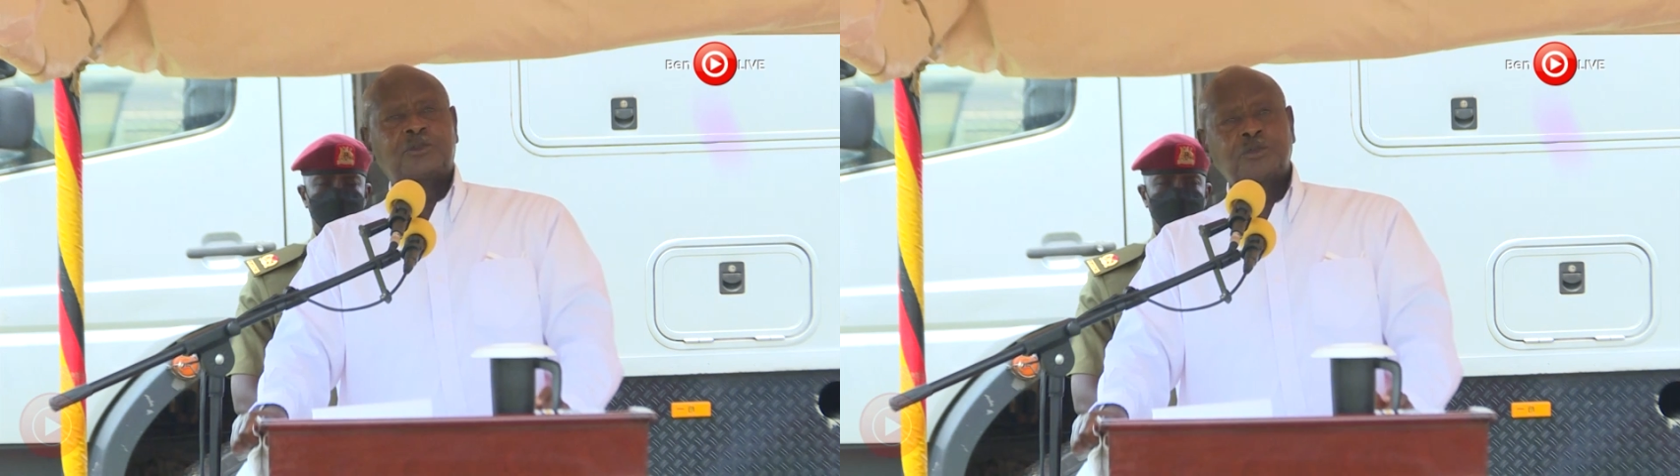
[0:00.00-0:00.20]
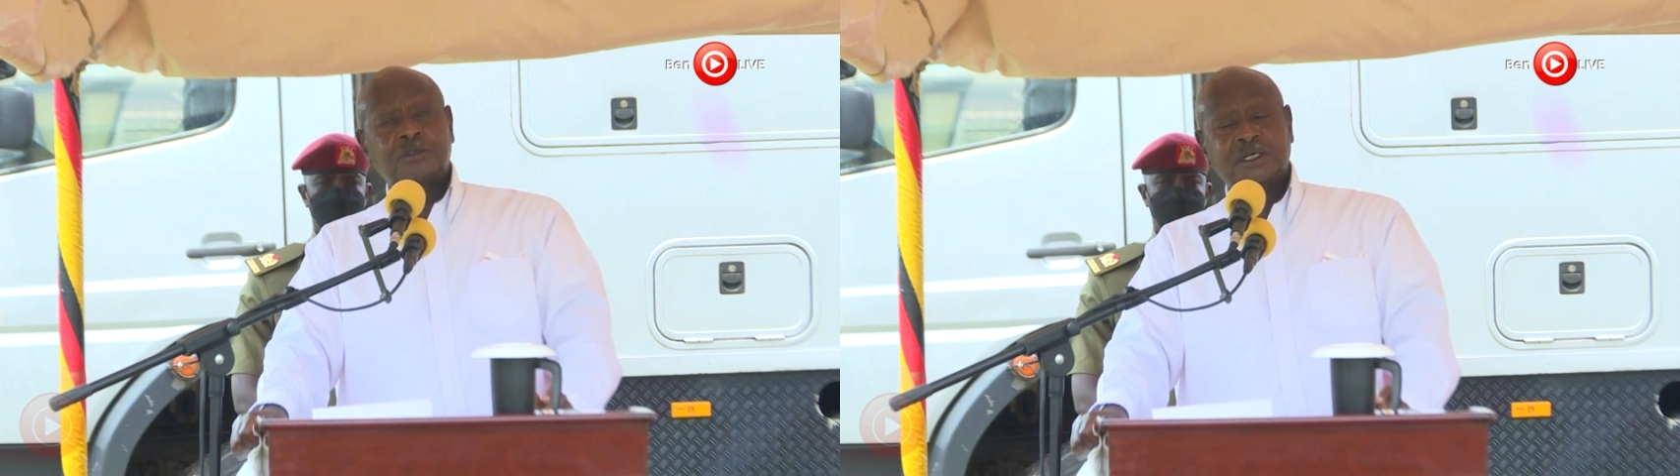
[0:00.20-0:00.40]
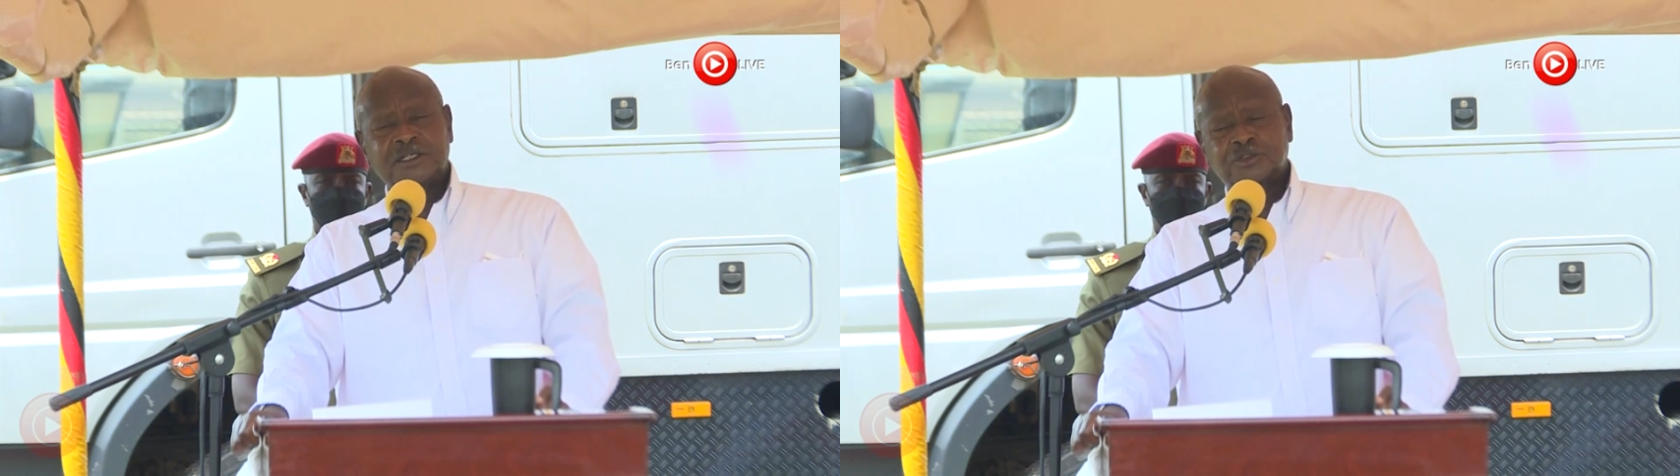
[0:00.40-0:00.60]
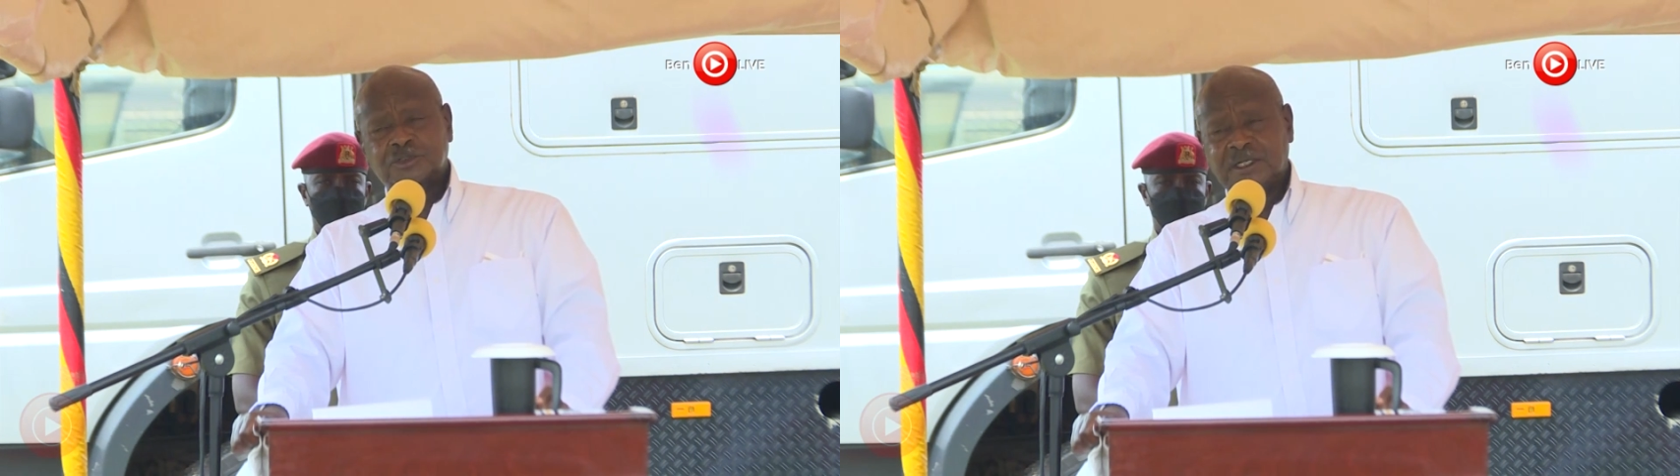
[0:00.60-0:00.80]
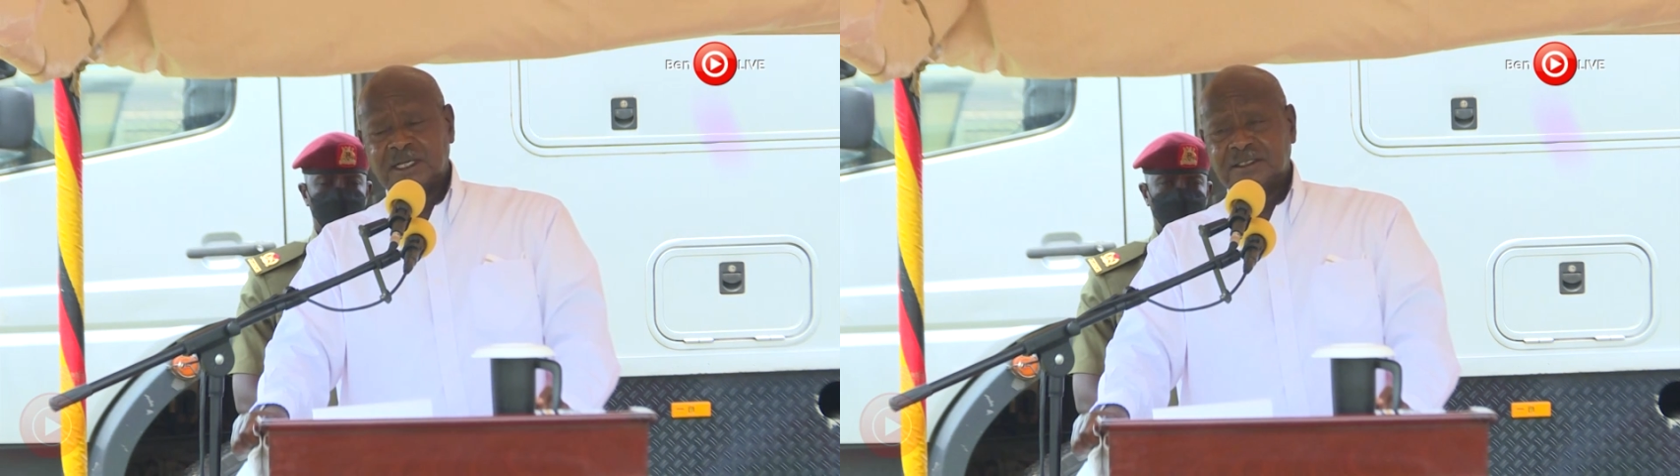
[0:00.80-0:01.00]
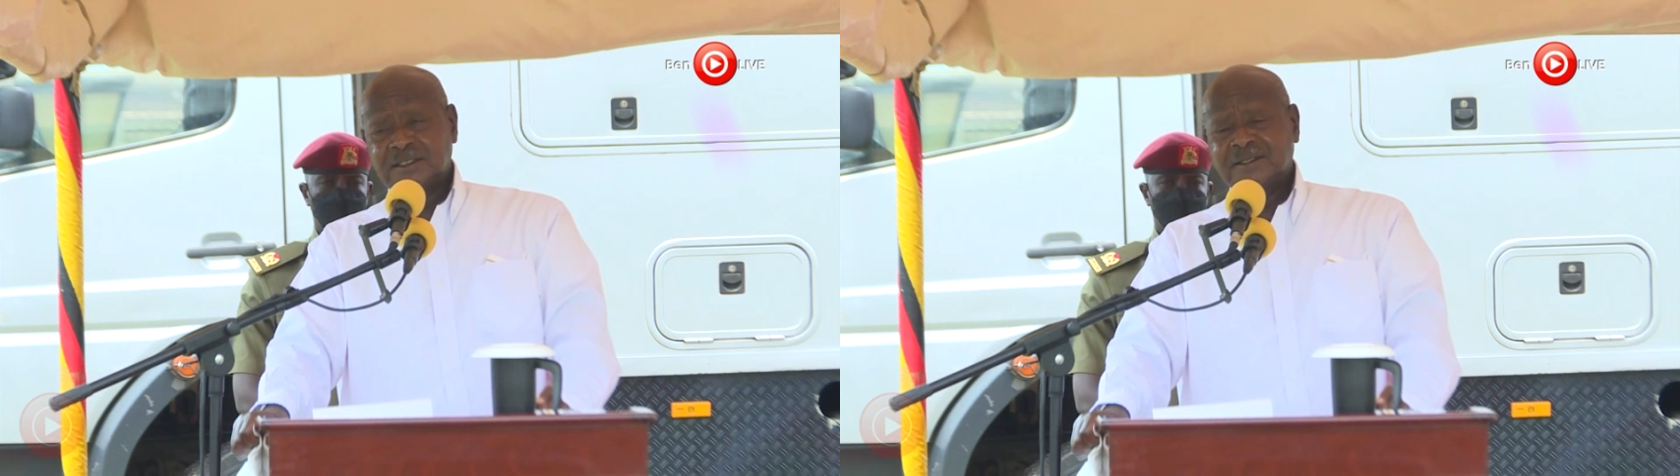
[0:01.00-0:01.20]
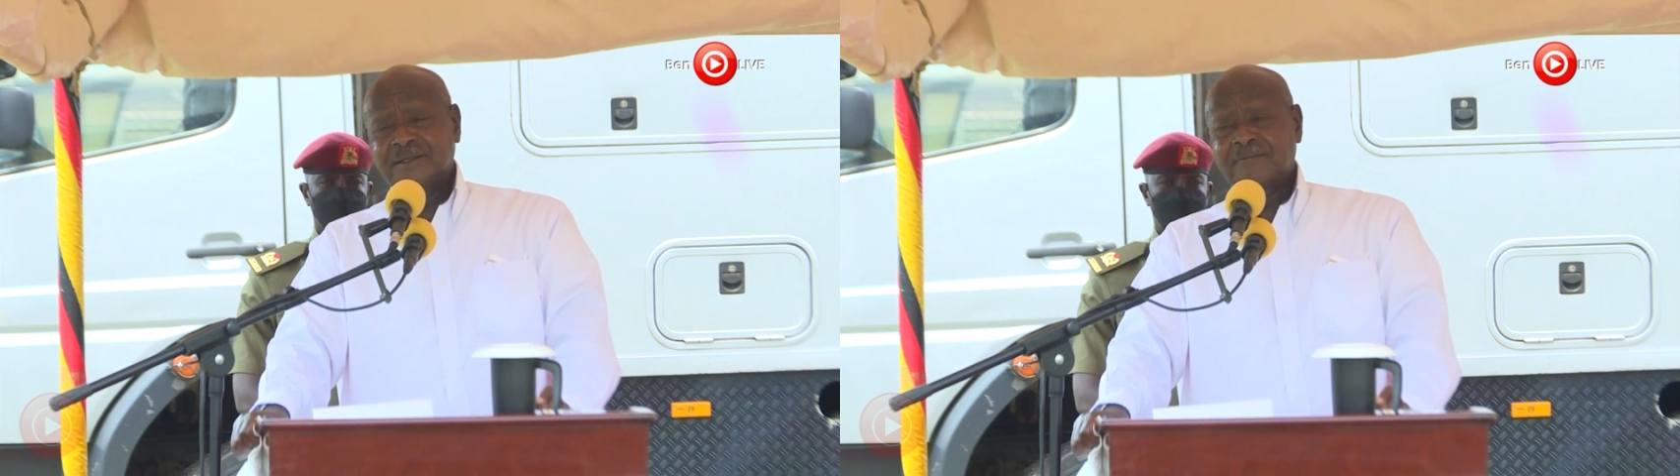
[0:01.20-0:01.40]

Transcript: two-class society,